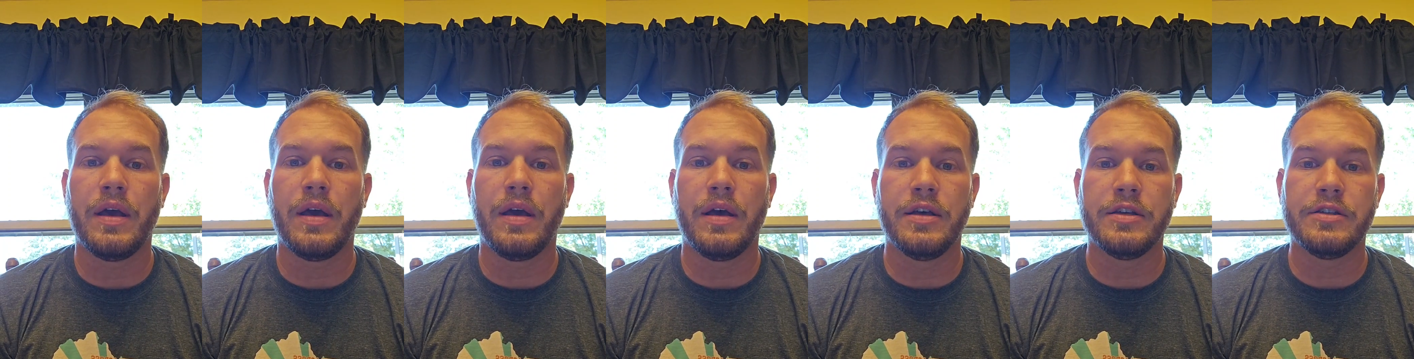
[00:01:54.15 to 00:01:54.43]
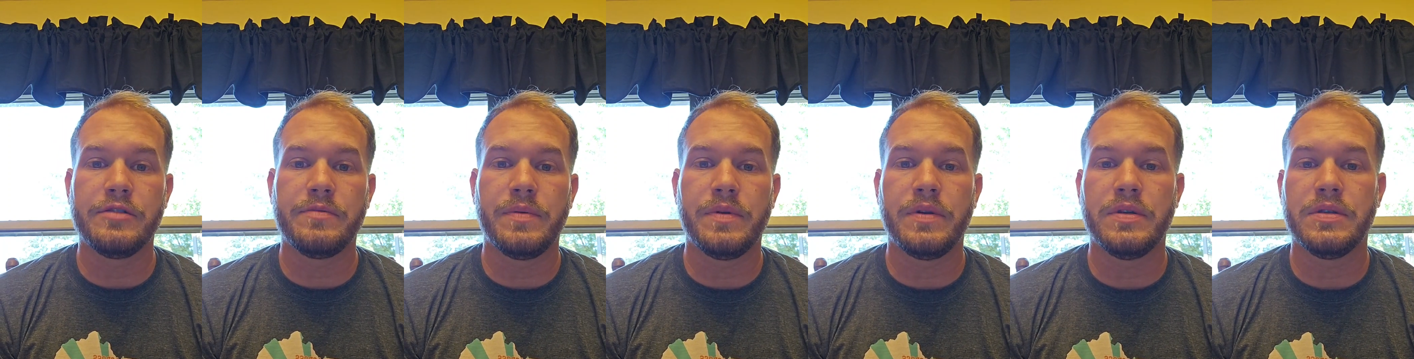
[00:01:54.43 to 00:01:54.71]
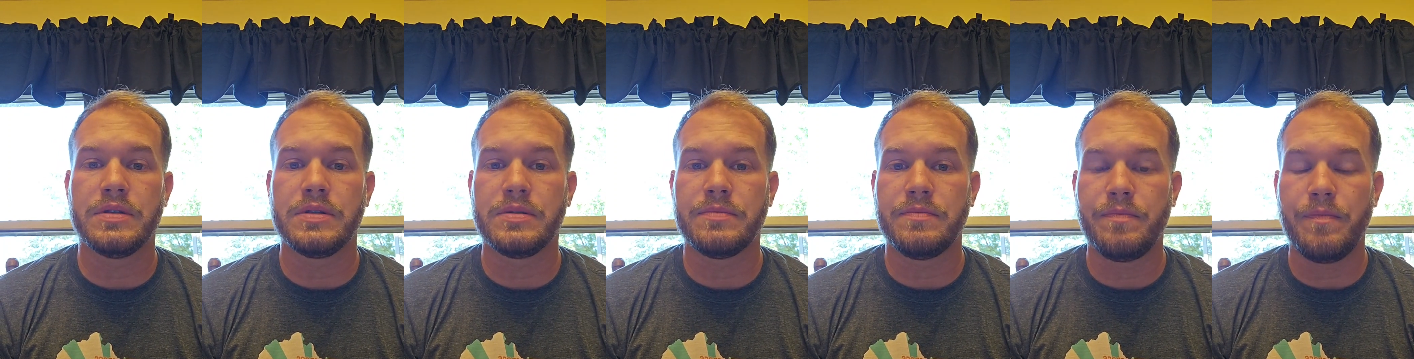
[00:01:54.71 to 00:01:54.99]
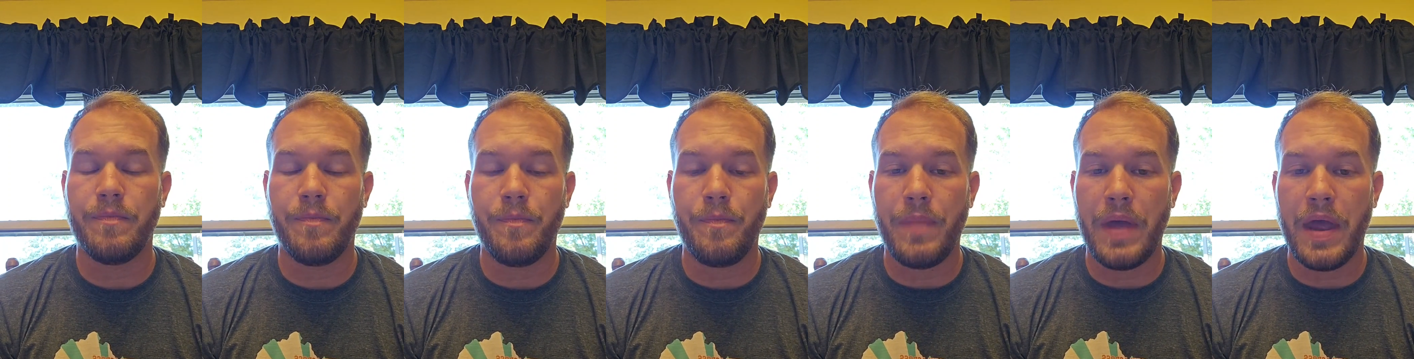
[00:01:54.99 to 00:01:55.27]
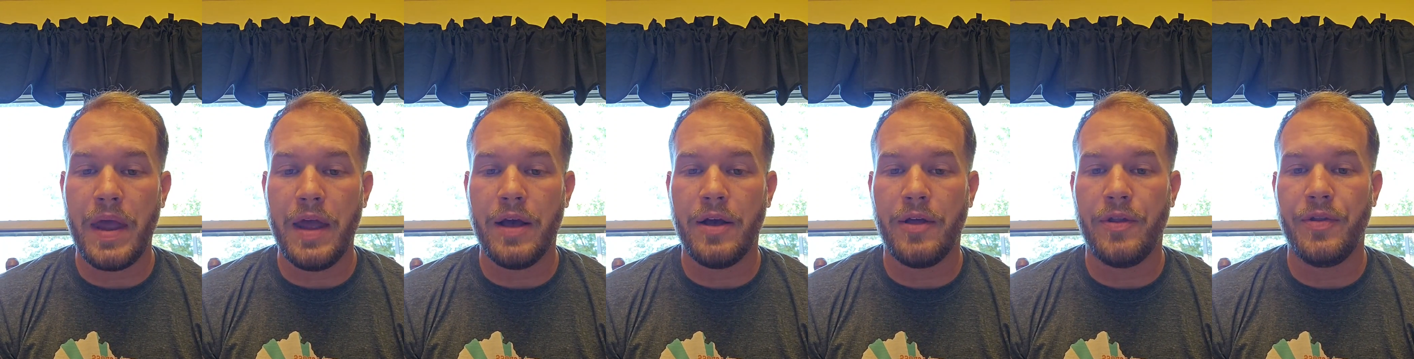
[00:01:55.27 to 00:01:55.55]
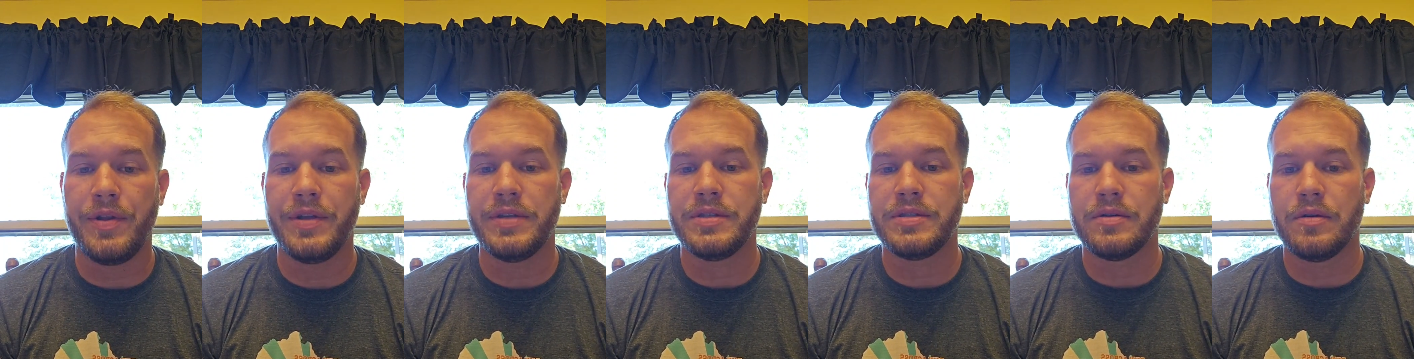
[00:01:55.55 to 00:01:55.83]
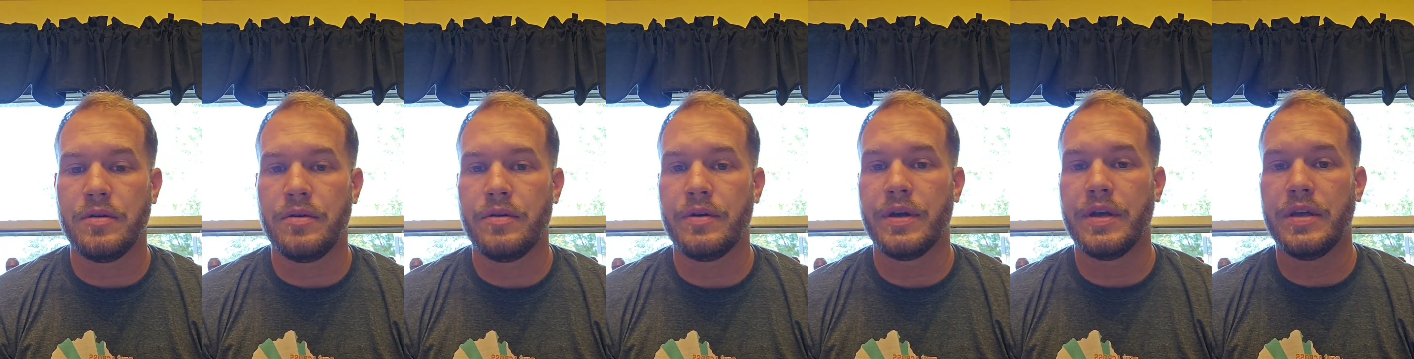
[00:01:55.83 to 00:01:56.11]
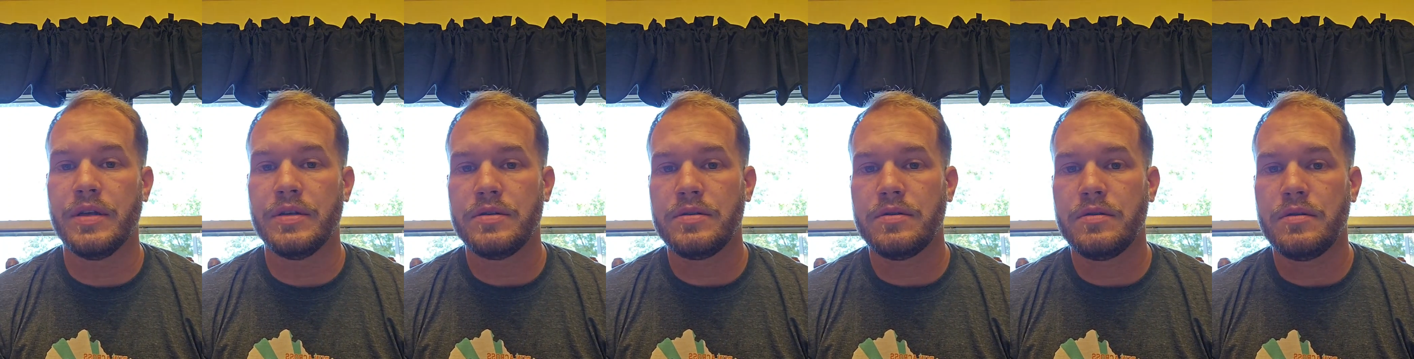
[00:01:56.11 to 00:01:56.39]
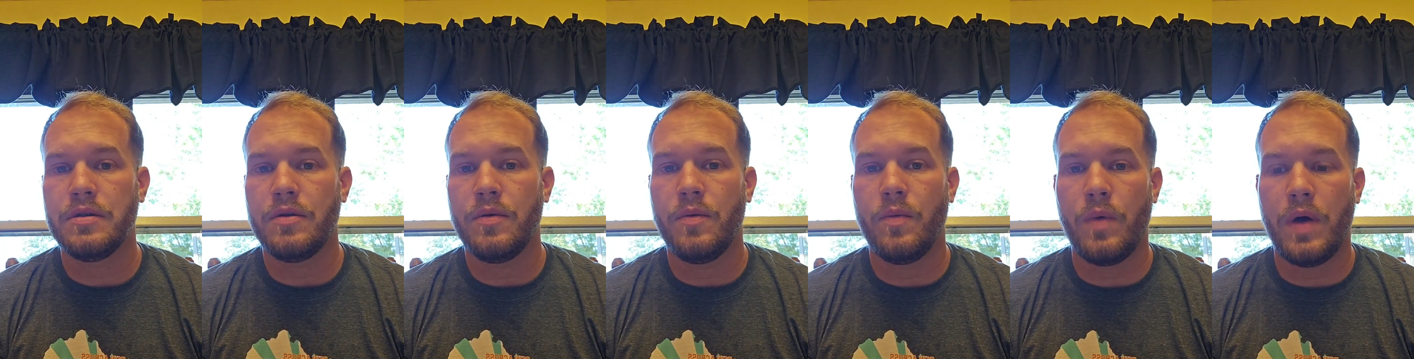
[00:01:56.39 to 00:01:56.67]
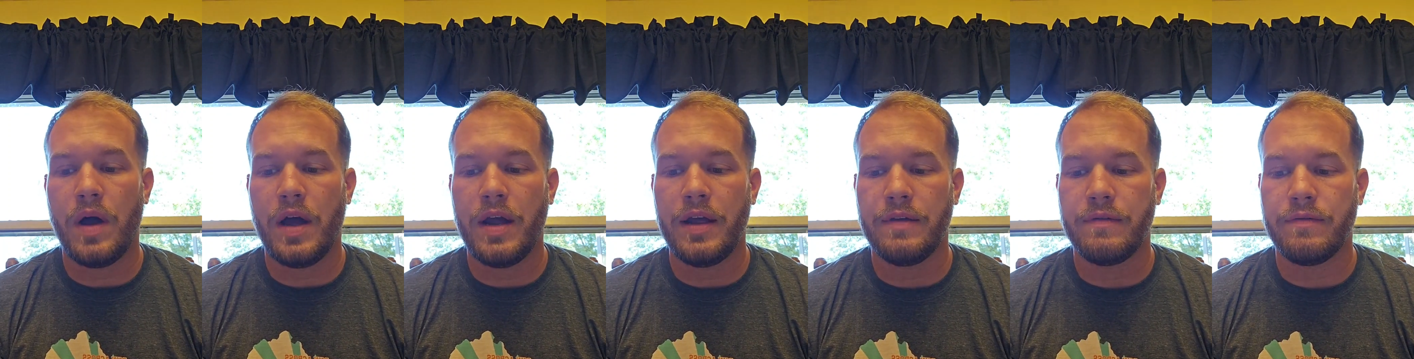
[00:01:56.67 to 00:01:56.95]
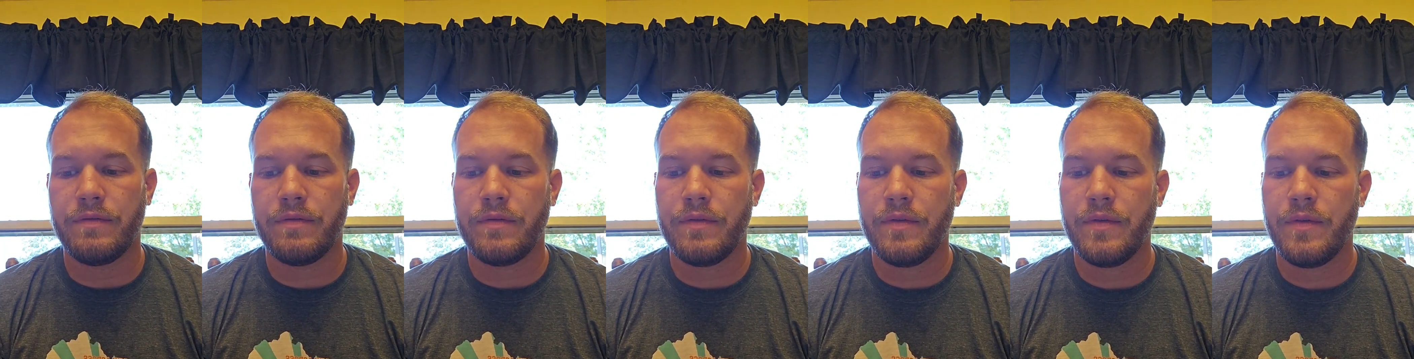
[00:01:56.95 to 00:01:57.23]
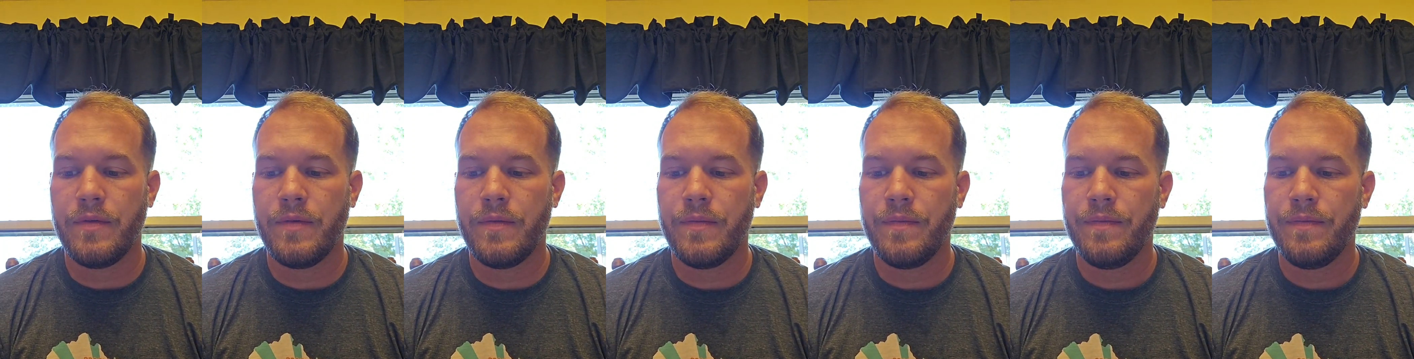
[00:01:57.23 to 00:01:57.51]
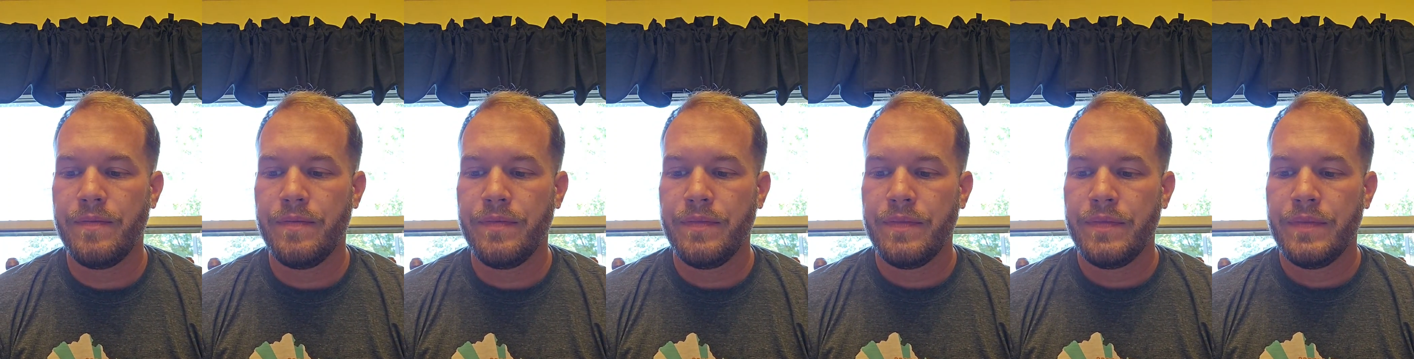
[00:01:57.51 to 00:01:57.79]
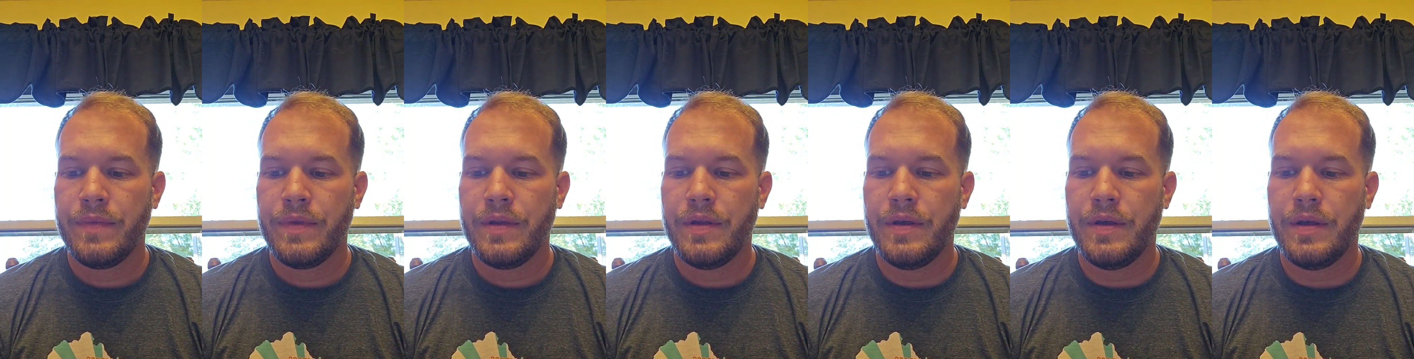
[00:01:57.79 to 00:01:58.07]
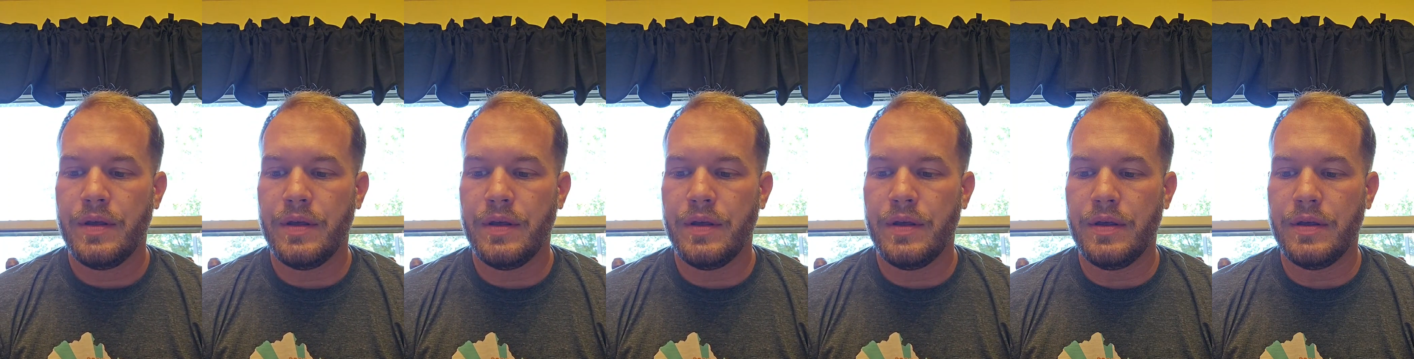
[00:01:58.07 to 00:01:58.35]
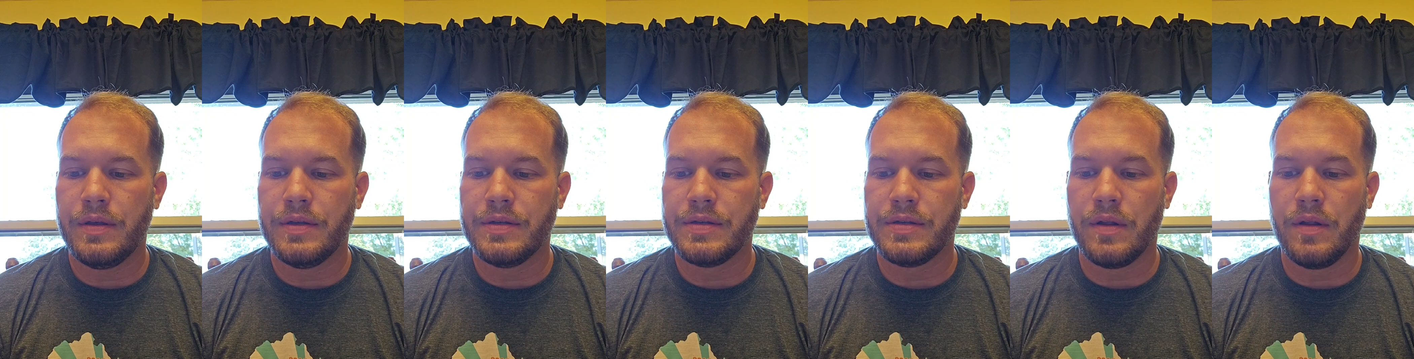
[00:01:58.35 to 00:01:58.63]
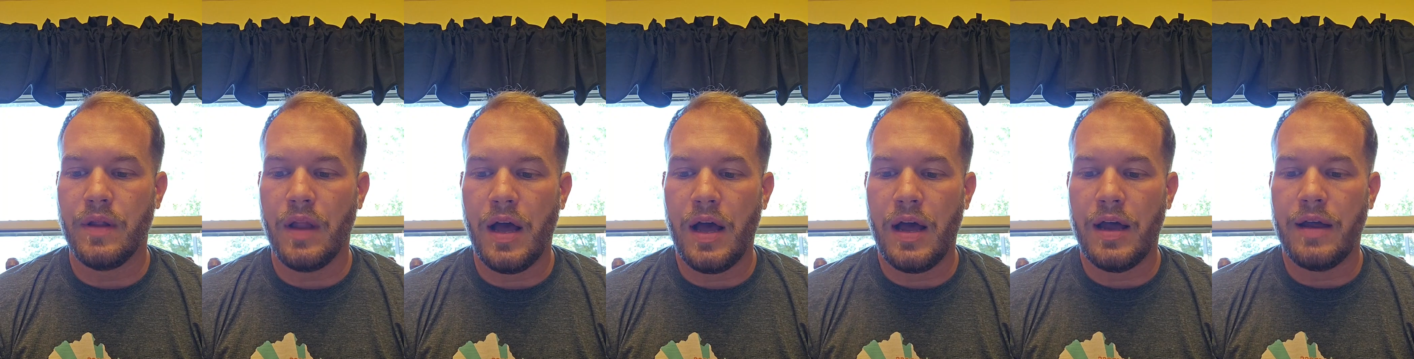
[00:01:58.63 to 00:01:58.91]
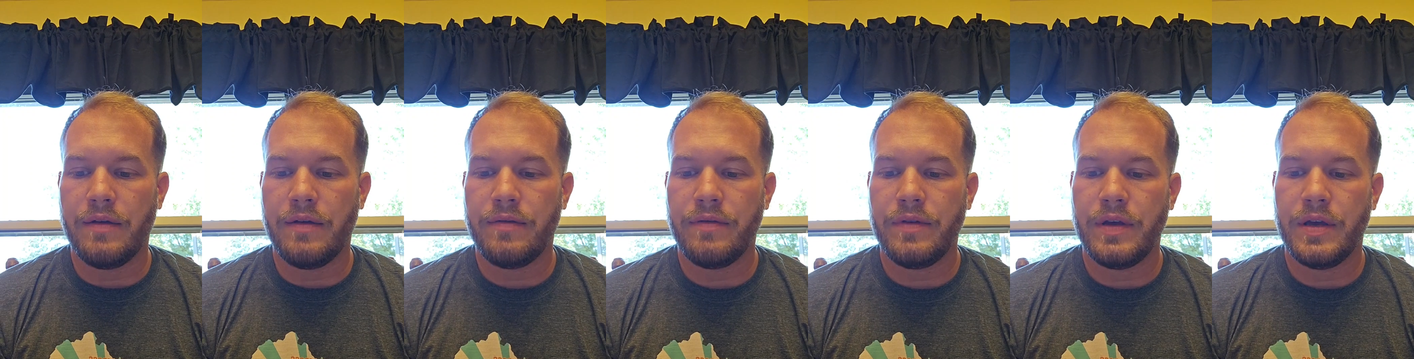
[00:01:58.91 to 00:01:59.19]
A husband is bound as long as the wife is alive.